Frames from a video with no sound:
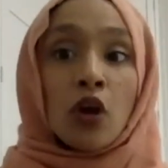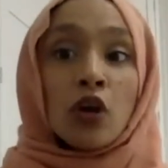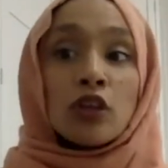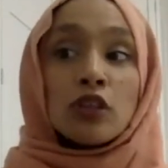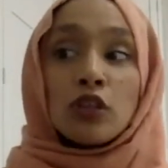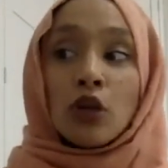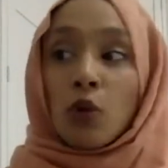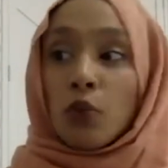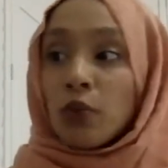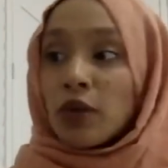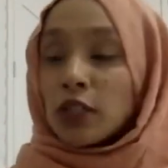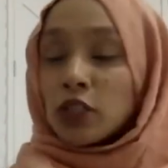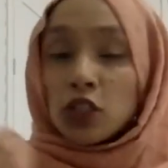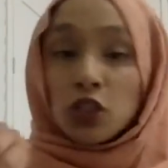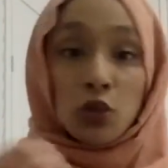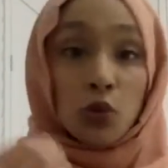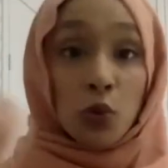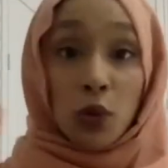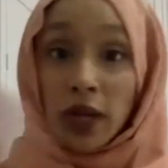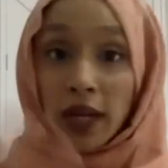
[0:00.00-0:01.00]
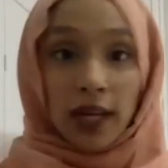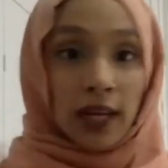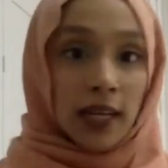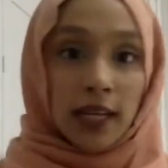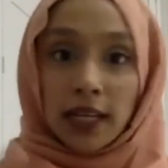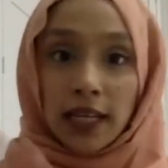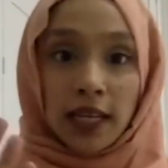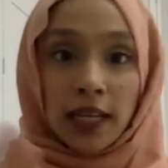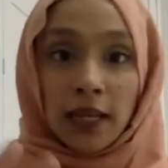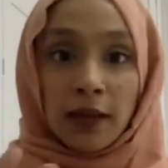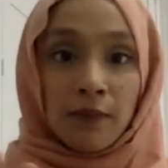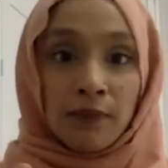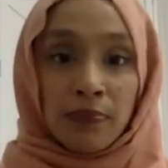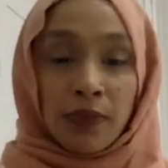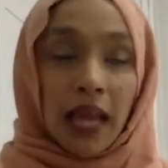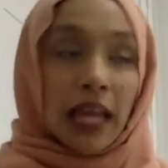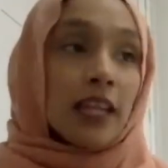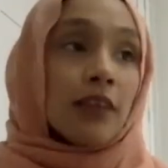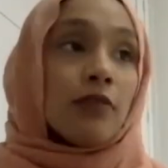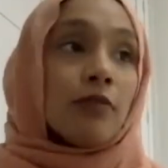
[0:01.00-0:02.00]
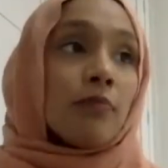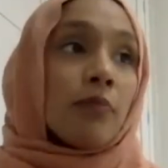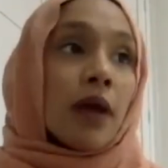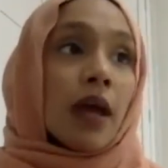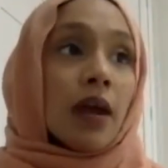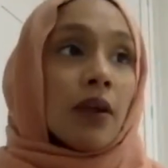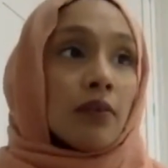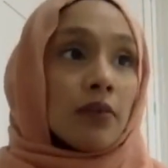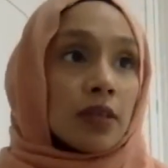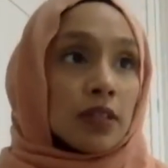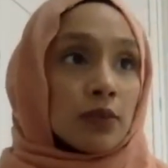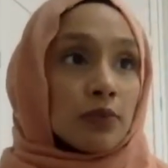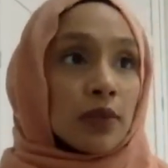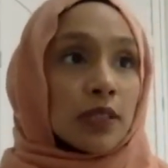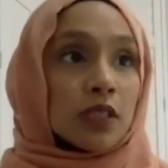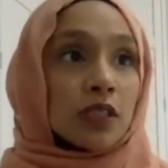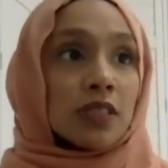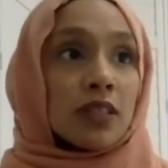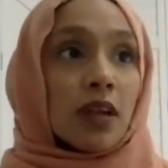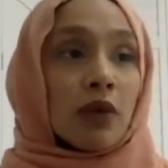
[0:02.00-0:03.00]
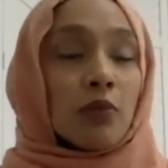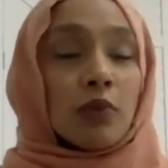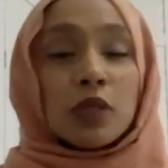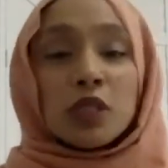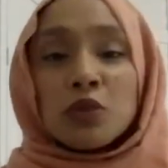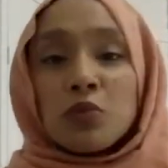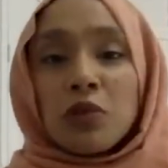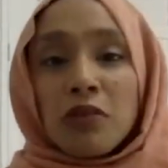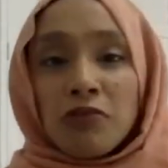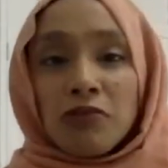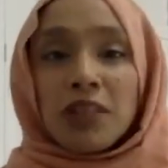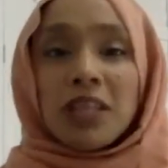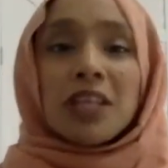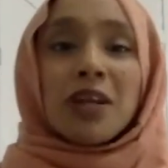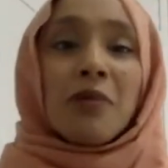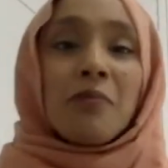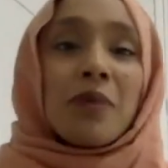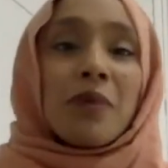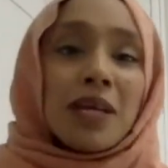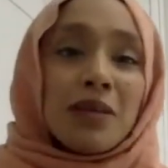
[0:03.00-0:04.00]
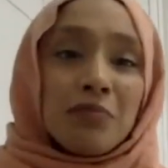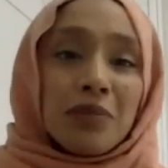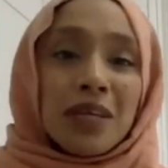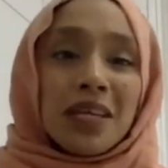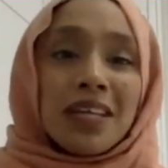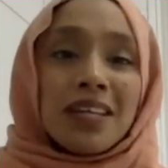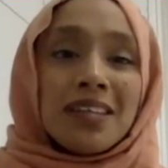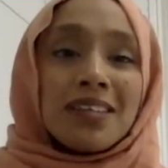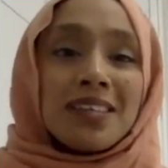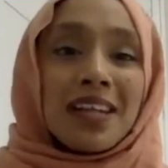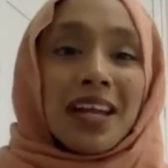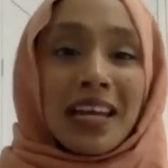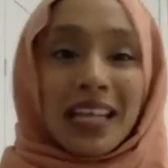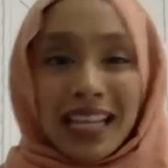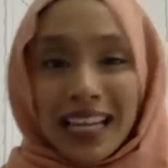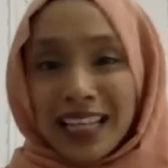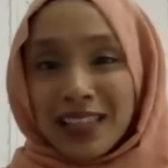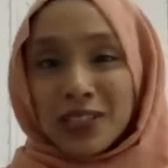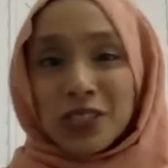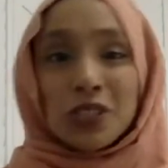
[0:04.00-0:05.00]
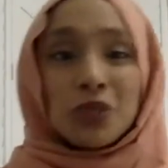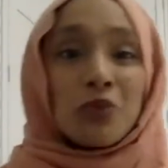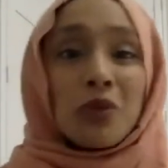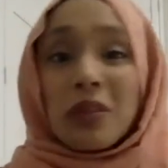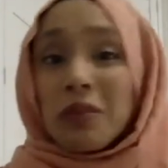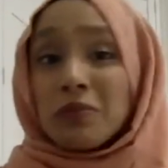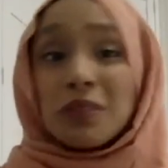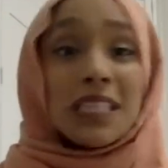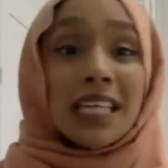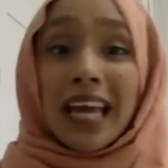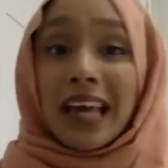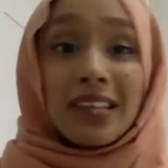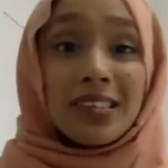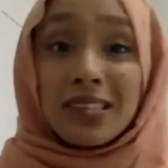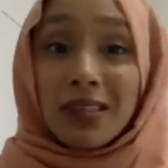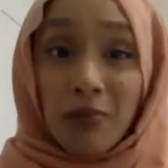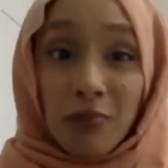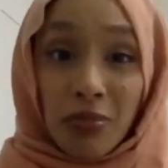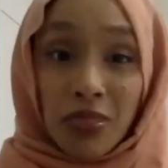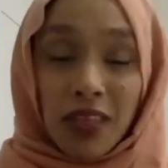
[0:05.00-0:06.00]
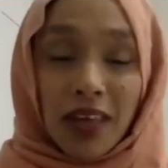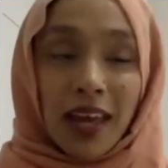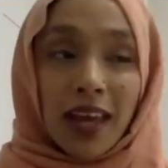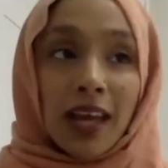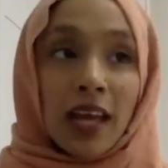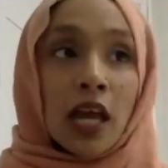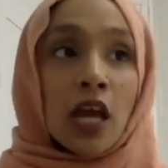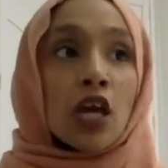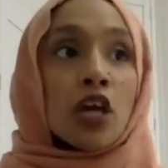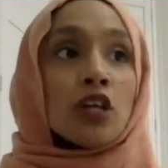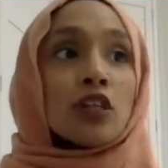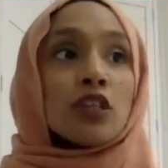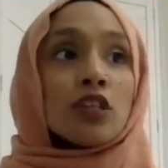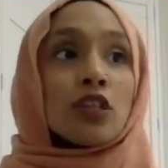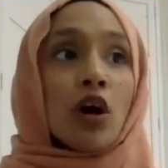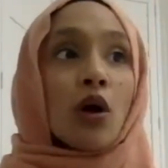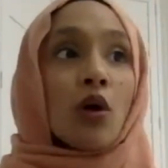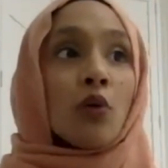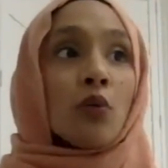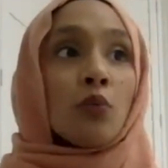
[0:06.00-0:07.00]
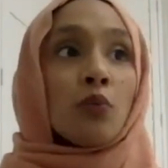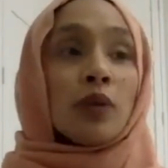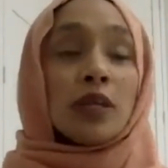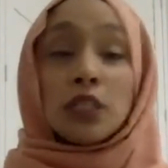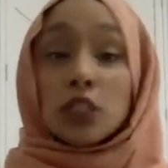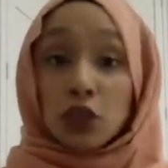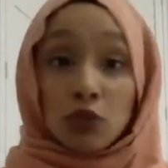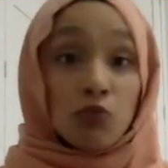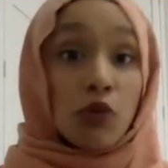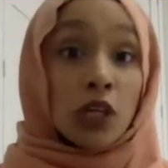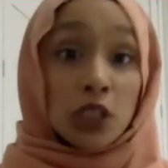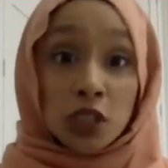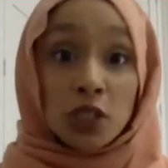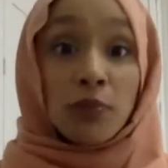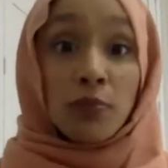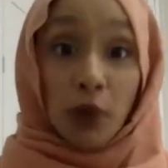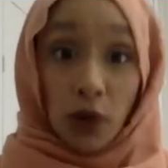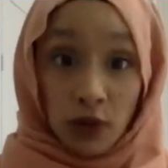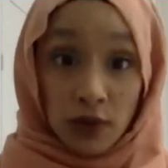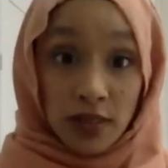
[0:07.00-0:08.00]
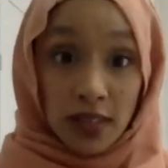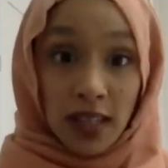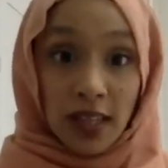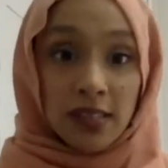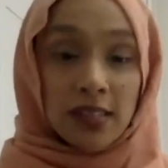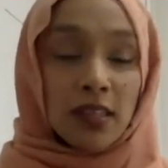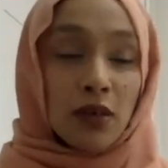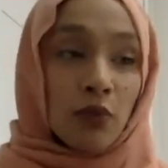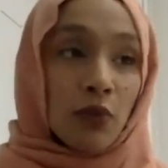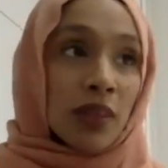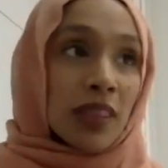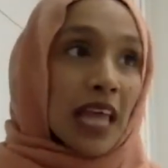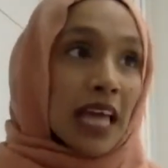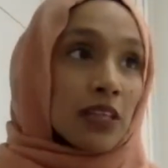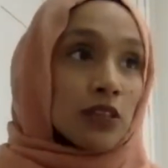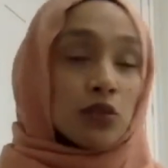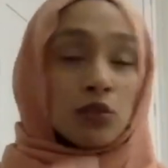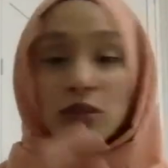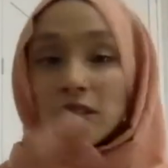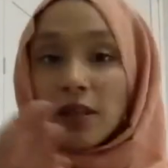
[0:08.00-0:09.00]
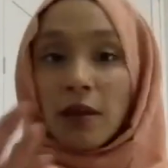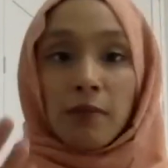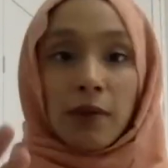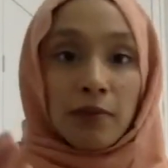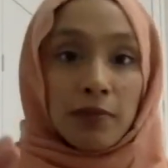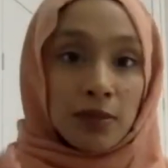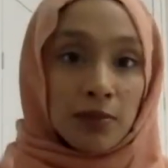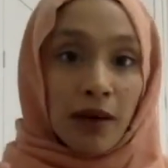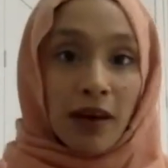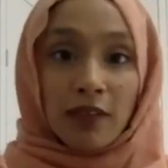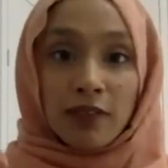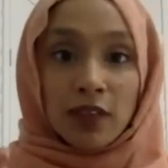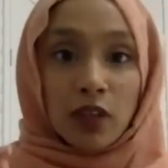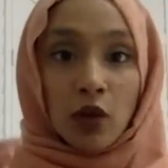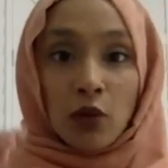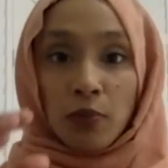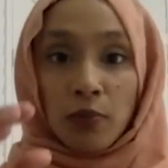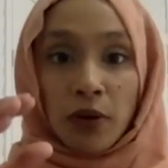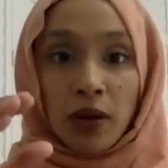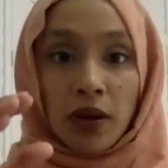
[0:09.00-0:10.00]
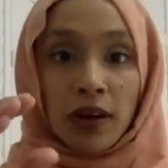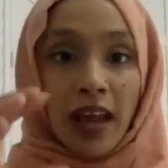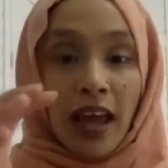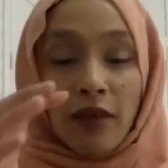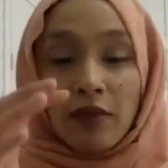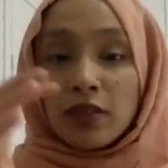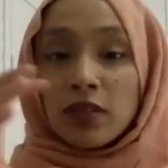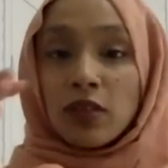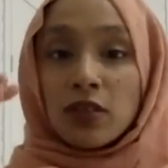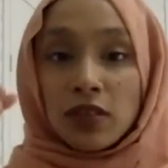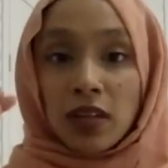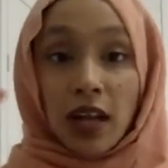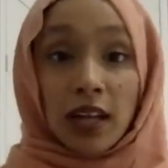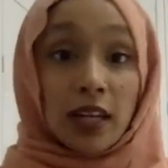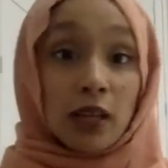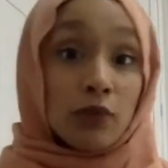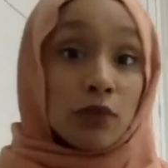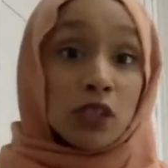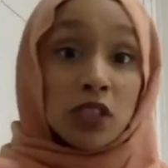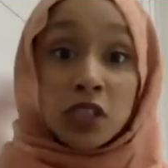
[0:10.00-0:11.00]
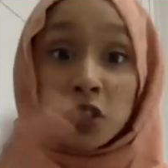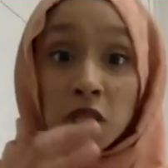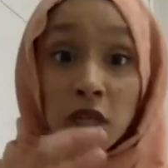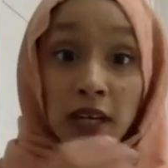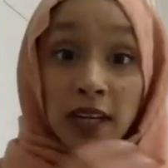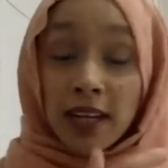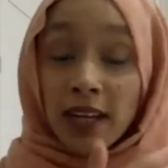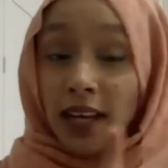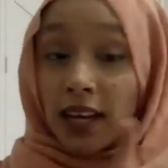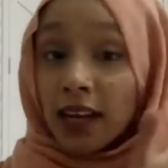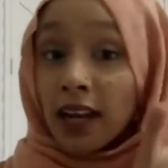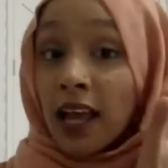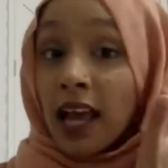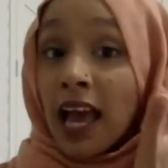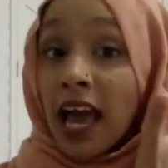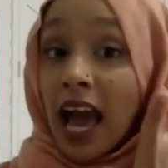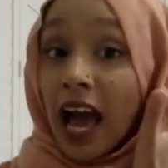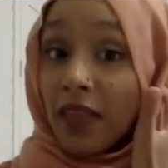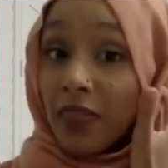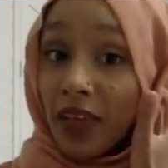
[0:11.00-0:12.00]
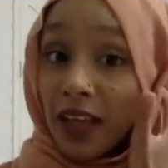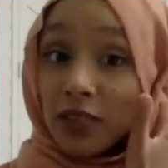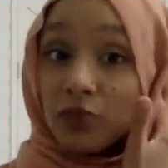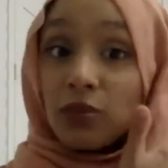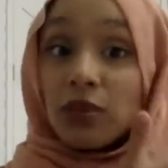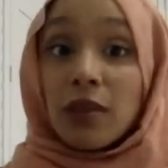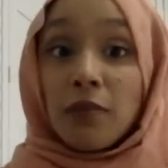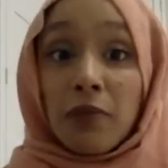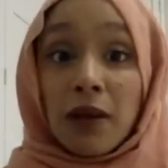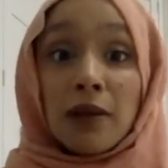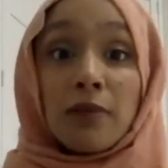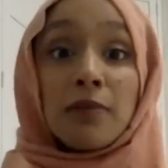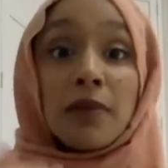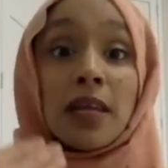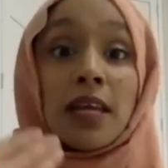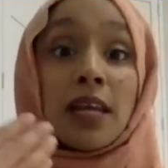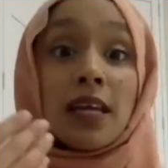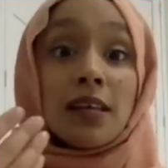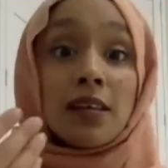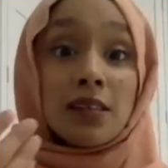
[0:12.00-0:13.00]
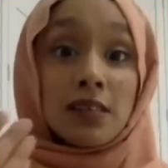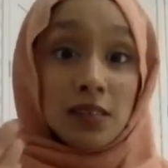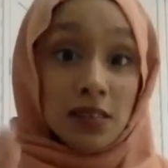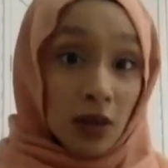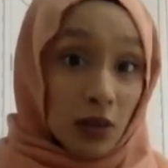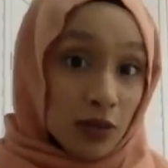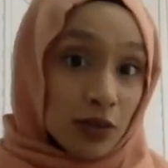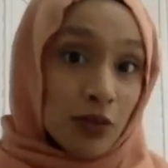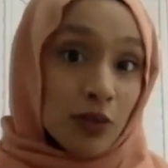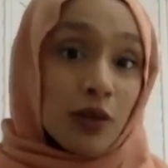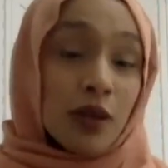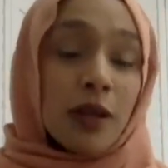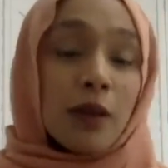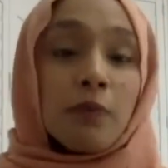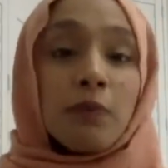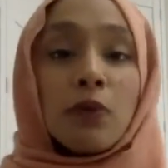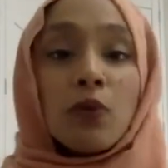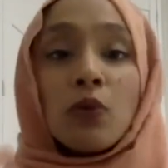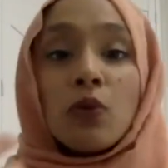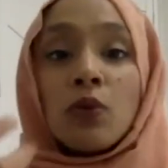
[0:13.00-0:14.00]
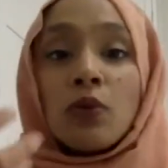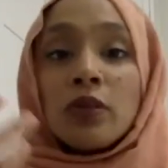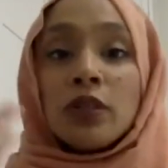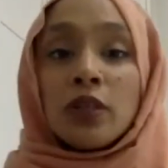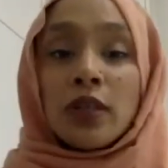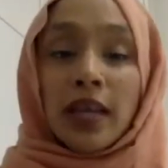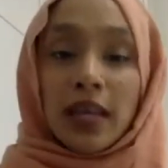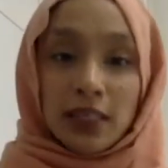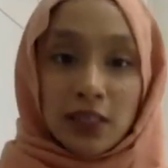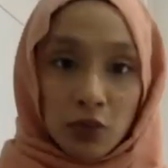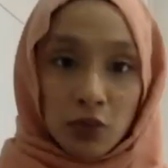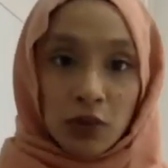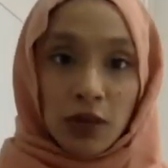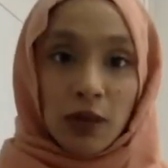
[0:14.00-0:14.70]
So we just quickly, and even parents, we're just like, we just want to feed our babies, like just want them to get something. So we just rush the process. And when as soon as that baby's mouth's open, ever so slightly, we just chuck it in. And that's when the baby suckles on your nipples, you get sore